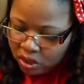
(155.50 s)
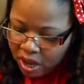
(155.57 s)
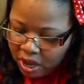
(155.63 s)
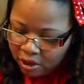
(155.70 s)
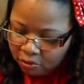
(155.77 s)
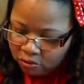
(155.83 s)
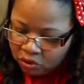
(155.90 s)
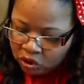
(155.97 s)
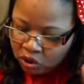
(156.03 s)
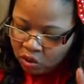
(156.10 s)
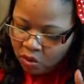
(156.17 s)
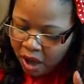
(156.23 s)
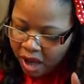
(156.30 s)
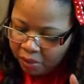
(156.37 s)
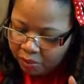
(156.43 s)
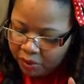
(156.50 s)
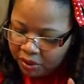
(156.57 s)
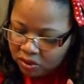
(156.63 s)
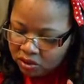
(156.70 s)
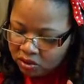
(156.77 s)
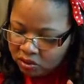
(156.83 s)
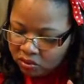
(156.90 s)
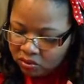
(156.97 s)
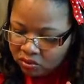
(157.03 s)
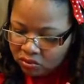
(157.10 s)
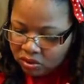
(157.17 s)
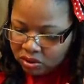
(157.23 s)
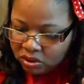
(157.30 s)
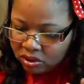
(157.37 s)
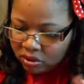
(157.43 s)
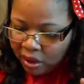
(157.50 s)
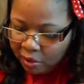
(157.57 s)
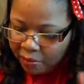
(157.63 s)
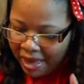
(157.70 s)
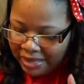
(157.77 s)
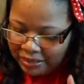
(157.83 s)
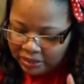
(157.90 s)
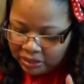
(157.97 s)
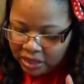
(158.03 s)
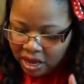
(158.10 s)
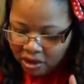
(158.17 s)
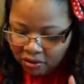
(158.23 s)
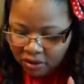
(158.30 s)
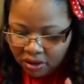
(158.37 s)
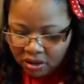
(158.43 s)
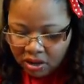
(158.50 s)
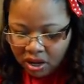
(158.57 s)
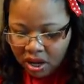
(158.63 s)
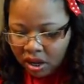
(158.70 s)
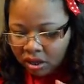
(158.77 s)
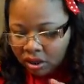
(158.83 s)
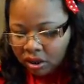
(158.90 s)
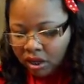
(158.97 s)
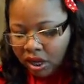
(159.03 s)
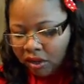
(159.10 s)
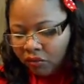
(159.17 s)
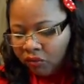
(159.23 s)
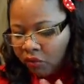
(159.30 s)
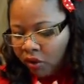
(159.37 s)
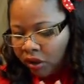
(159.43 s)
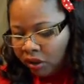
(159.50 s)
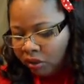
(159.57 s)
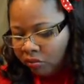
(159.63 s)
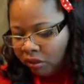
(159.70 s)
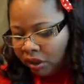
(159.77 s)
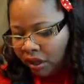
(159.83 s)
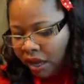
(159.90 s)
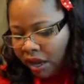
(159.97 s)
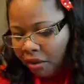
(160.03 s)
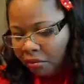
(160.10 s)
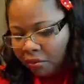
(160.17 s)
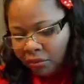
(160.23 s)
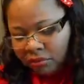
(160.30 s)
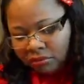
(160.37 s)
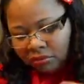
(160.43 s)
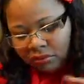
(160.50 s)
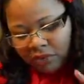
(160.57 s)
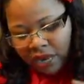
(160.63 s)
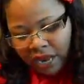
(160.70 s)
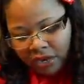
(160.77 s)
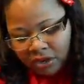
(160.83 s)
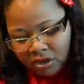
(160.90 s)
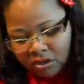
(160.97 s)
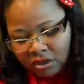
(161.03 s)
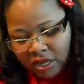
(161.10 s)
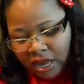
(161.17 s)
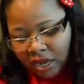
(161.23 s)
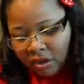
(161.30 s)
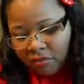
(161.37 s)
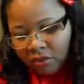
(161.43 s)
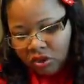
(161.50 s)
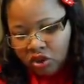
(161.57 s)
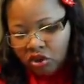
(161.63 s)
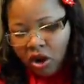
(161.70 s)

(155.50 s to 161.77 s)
Um, two eye pencils, a mascara, a, and four liquid um, liners, and a, a